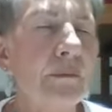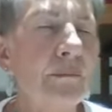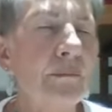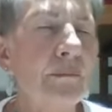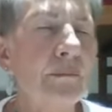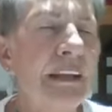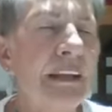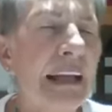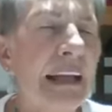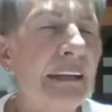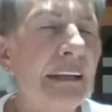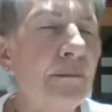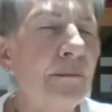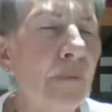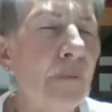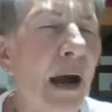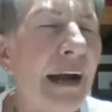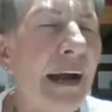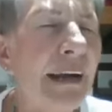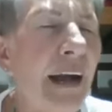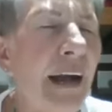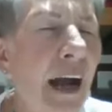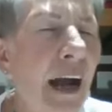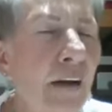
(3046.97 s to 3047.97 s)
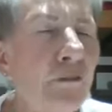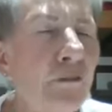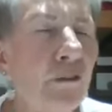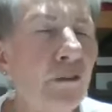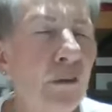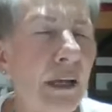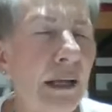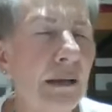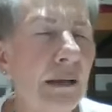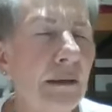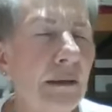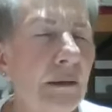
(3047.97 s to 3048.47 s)
But that my
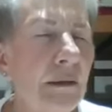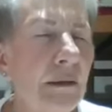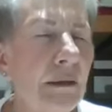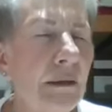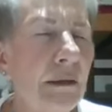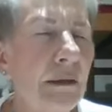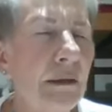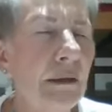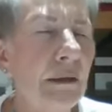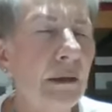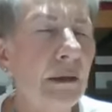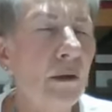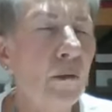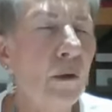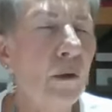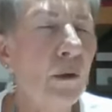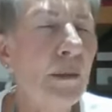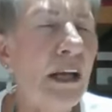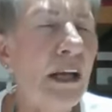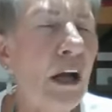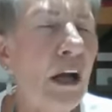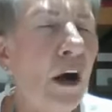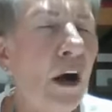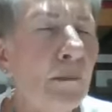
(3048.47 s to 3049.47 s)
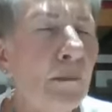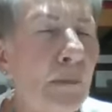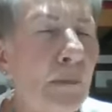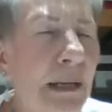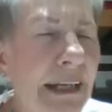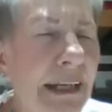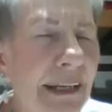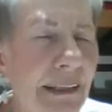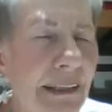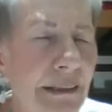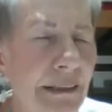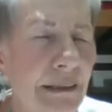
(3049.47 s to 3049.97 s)
covering will be
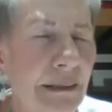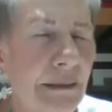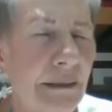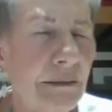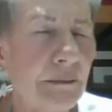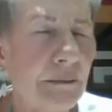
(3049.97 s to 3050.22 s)
complete.